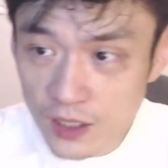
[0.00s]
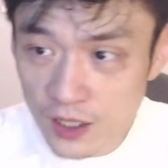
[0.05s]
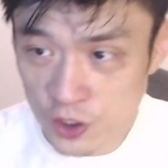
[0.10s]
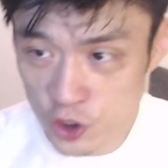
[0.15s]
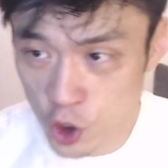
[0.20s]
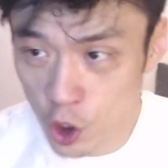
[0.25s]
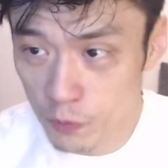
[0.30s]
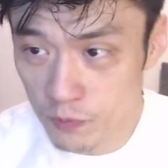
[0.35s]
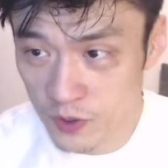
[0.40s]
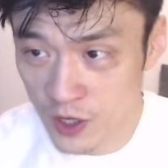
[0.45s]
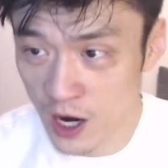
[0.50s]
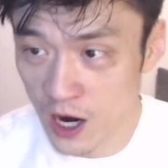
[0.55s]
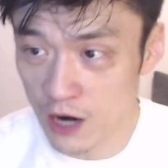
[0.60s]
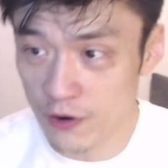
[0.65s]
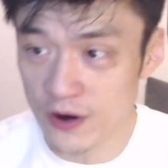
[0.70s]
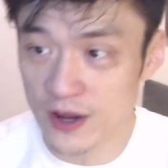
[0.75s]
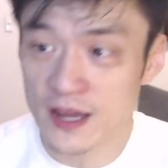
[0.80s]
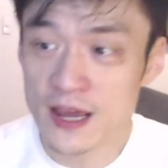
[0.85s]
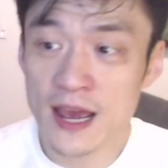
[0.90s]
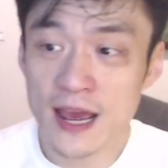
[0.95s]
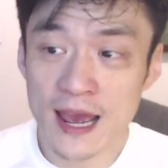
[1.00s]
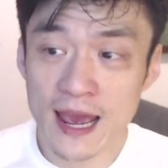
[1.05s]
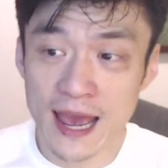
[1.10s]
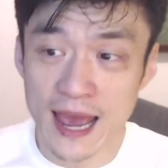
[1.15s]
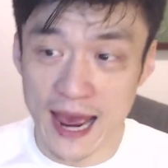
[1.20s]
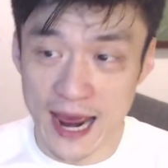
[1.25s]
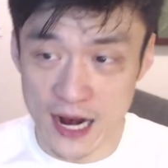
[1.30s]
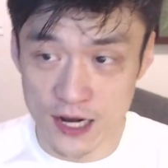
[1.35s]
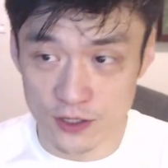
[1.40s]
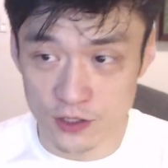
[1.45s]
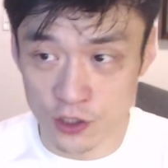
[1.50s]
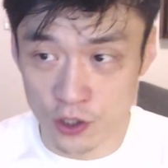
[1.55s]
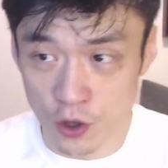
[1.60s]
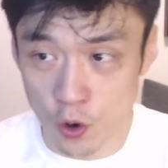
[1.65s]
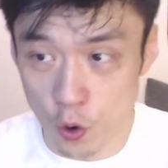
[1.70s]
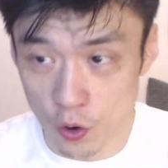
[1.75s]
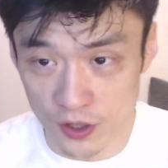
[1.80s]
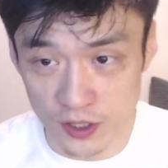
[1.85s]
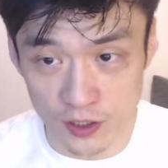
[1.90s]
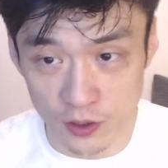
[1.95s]
Tom Curry and
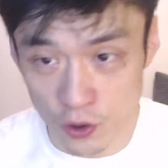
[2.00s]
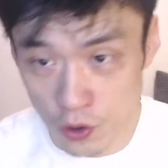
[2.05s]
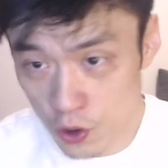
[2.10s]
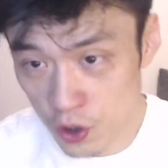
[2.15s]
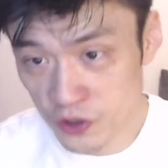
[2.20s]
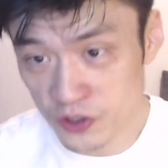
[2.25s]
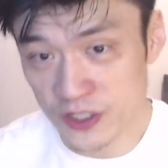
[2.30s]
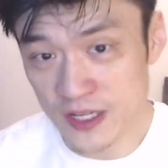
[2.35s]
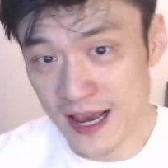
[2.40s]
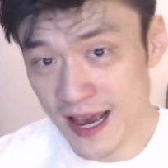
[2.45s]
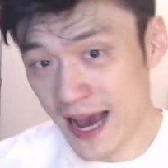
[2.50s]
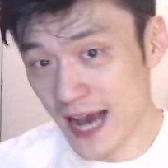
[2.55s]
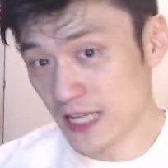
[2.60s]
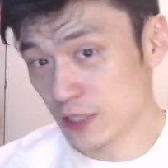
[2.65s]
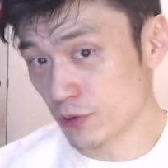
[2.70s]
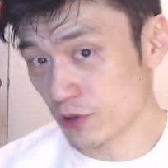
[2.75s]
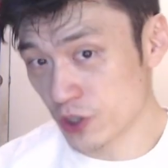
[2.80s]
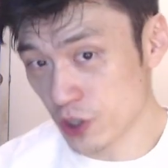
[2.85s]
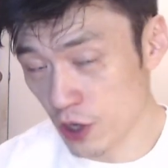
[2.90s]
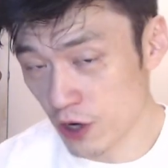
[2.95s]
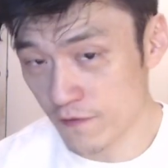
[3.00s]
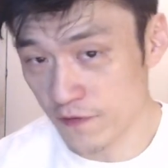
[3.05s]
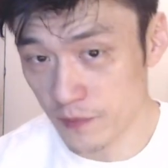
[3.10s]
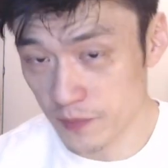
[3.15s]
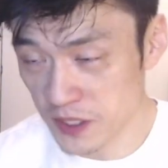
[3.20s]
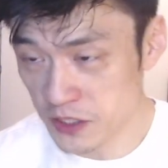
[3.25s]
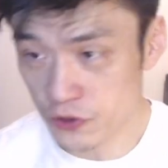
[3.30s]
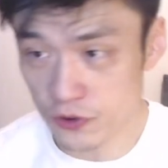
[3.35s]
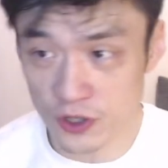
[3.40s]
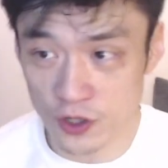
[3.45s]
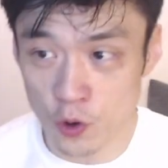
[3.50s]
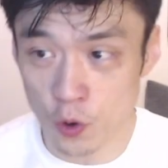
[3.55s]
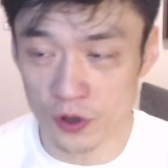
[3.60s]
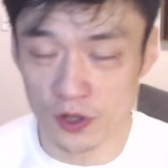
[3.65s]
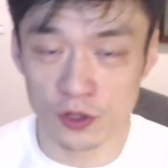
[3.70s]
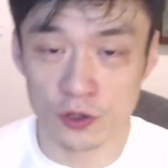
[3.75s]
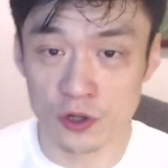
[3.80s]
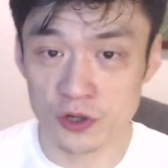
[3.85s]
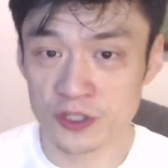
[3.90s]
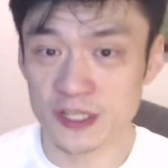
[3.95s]
Courtney Laws has returned from injury. Courtney
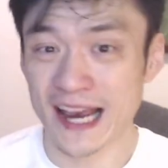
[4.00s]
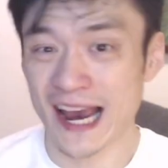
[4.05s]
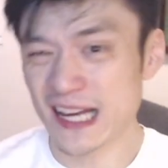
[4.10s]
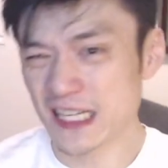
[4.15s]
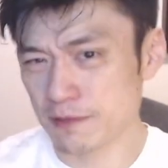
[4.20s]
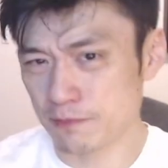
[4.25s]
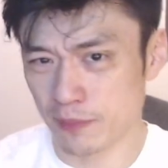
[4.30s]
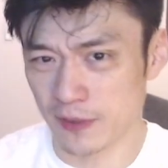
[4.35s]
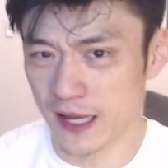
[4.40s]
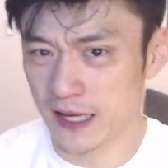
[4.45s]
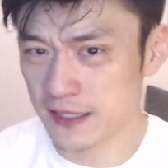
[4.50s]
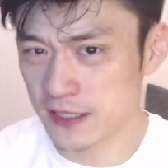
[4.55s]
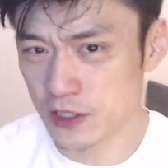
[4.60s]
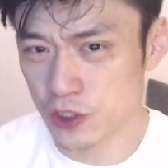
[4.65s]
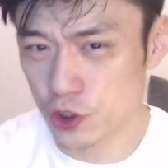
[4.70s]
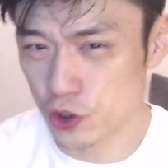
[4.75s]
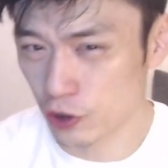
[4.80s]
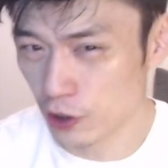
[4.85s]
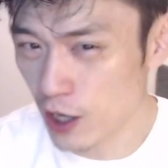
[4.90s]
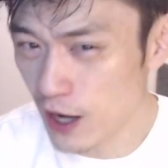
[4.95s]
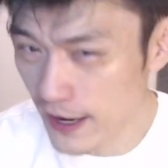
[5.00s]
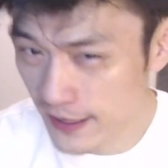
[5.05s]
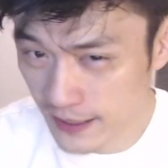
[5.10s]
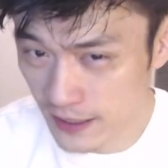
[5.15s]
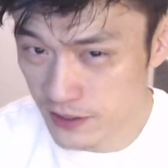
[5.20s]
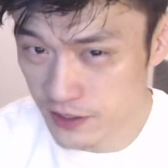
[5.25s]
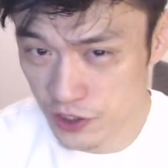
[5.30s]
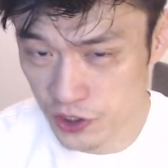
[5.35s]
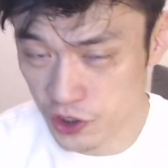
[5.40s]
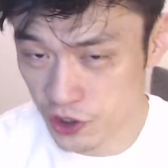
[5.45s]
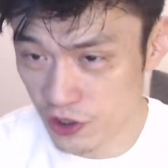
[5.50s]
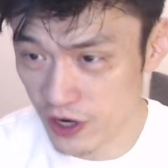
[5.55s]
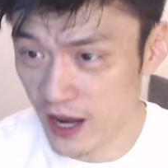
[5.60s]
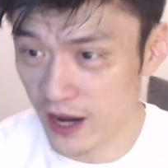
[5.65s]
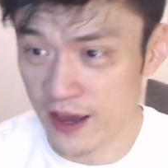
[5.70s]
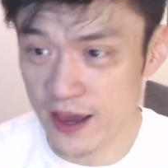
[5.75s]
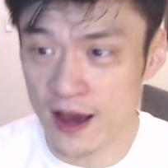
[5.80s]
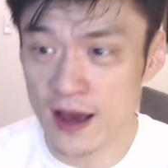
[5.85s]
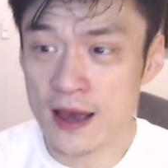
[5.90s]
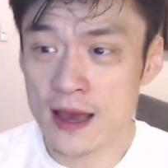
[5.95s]
Laws hasn't played since July against
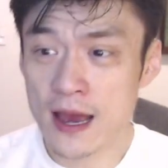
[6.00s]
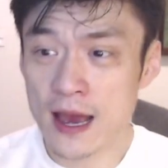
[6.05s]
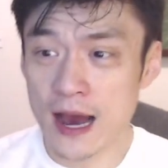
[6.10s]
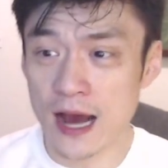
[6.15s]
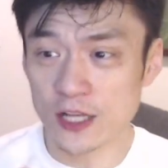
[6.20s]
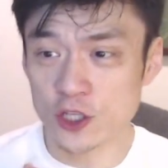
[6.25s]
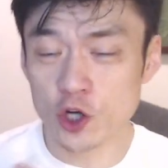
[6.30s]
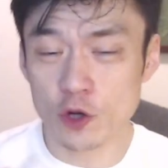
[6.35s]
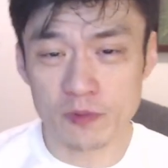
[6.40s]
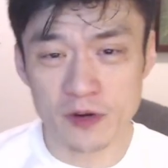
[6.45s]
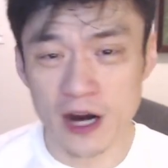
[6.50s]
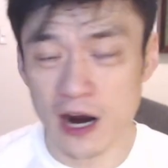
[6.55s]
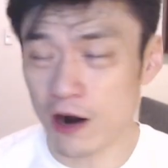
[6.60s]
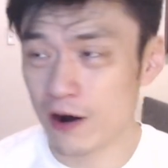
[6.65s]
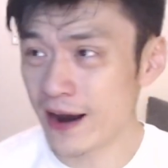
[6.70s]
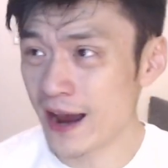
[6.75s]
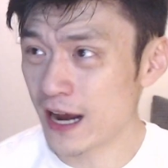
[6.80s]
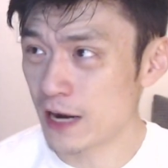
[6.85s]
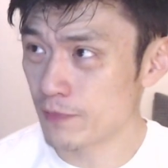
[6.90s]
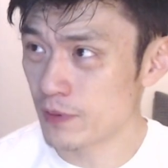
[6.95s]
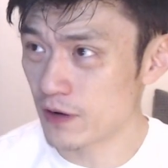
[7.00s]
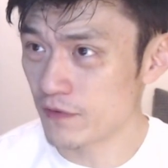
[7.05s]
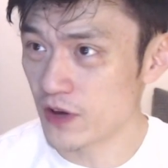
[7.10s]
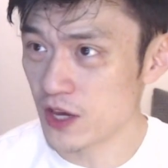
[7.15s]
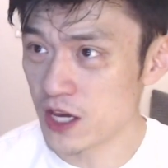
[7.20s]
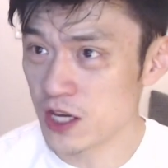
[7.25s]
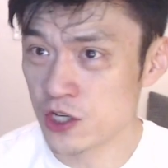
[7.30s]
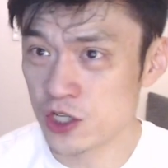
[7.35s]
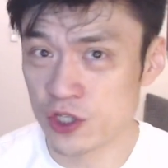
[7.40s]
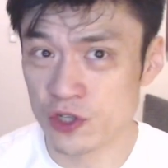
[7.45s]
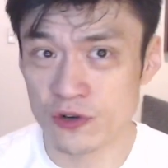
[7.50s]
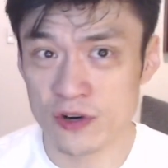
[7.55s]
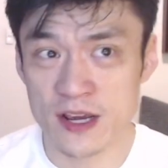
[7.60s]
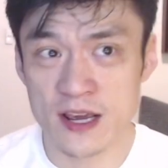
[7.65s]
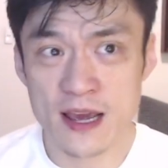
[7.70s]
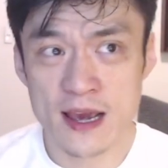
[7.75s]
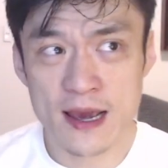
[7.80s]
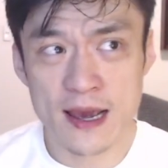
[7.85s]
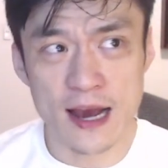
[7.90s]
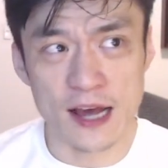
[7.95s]
Australia. Tom Curry had a bit of an injury,
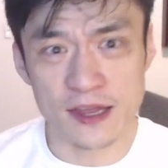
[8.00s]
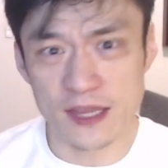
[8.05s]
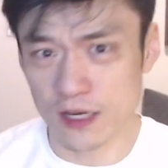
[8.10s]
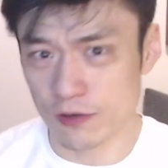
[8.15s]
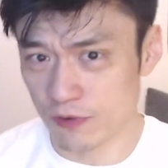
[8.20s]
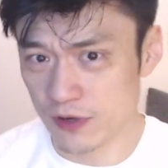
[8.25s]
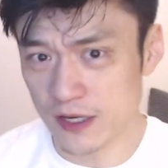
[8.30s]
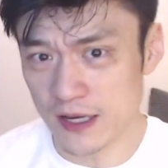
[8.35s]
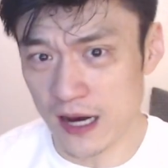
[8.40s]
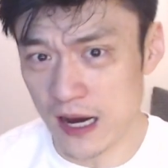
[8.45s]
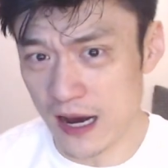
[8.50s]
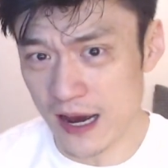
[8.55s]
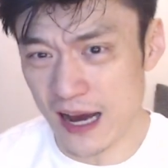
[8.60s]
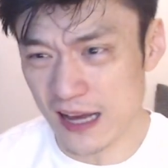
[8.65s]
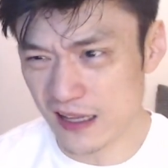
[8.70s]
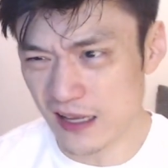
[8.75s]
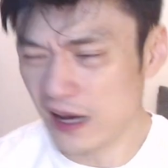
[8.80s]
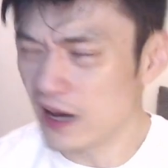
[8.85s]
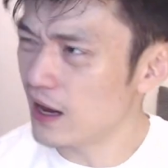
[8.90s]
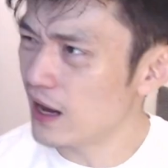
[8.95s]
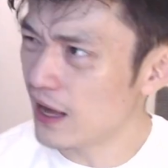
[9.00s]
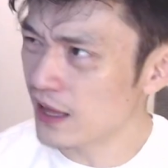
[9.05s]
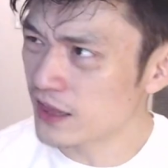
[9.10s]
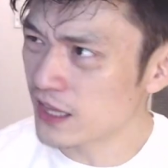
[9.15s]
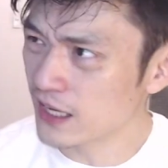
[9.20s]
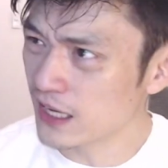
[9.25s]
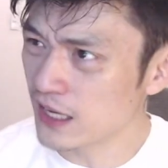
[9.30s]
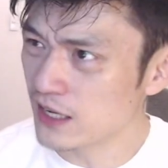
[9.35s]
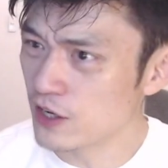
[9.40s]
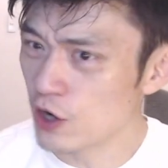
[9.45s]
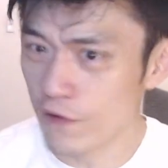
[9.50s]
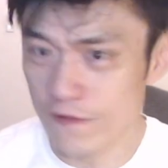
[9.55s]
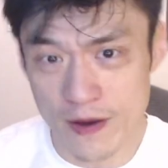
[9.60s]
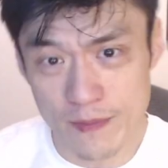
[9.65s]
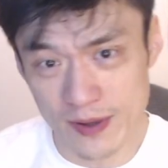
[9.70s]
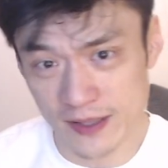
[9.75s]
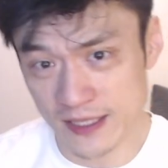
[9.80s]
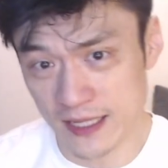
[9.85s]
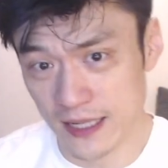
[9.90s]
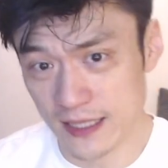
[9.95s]
I think in
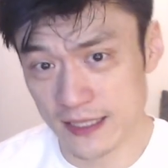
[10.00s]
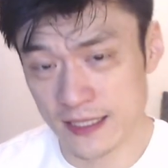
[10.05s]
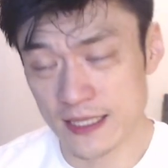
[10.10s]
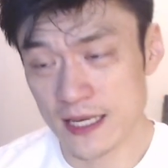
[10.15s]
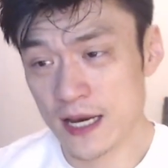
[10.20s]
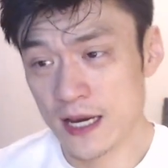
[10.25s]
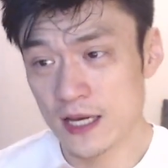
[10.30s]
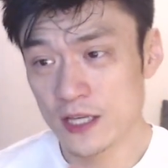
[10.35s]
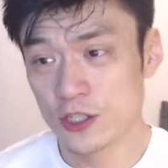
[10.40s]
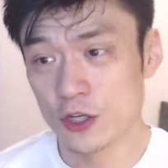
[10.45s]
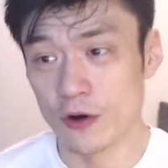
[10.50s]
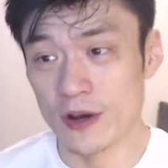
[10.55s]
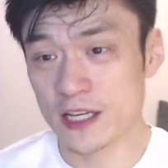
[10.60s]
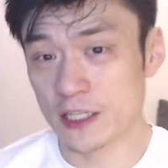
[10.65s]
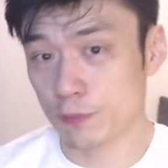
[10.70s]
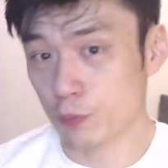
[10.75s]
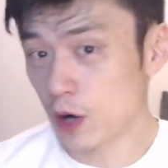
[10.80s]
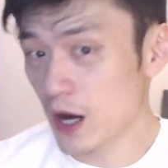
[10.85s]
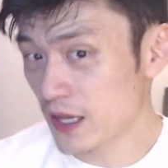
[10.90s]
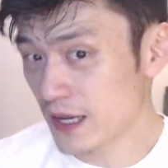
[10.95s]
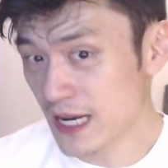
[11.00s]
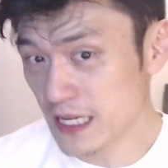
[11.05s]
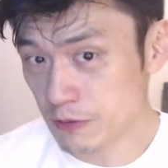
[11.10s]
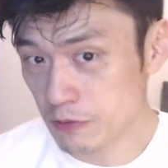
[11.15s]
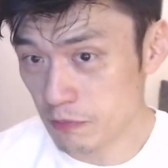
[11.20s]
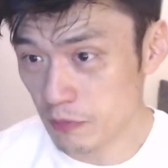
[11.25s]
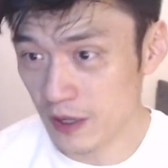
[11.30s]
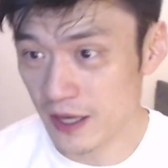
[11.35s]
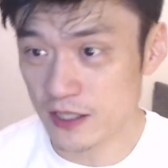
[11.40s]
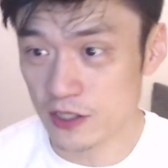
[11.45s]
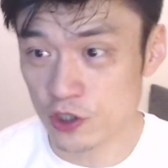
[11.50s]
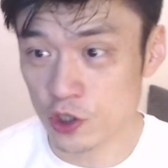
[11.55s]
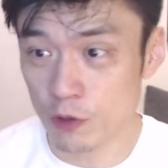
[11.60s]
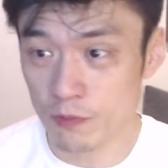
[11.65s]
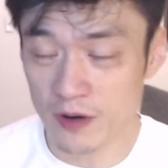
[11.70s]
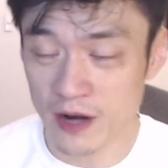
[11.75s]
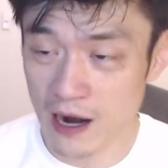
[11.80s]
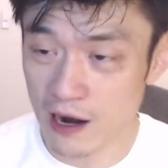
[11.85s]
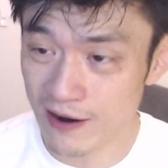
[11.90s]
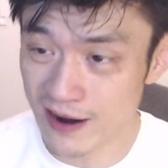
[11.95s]
November test. So his brother has been playing, so Tom
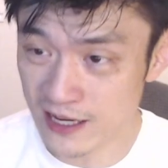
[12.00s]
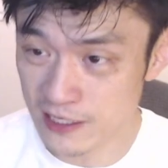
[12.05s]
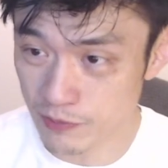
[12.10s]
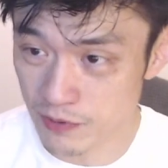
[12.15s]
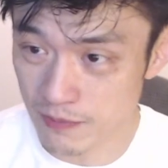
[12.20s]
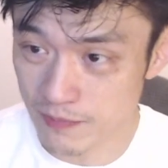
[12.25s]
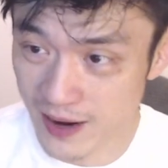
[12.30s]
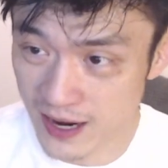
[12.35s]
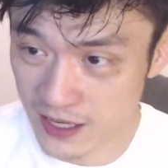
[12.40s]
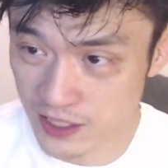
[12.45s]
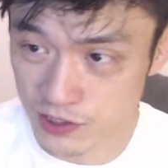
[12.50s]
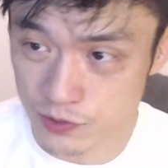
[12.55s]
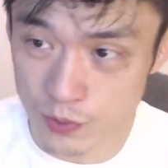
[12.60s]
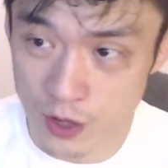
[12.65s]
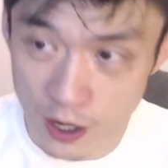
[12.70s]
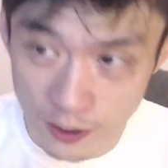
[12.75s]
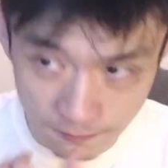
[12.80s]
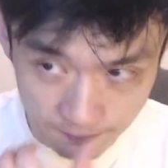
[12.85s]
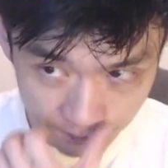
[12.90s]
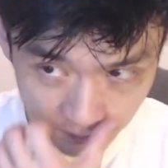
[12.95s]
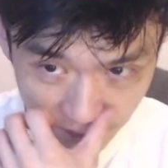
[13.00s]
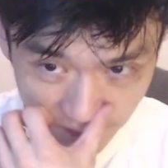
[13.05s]
Curry has been back as well.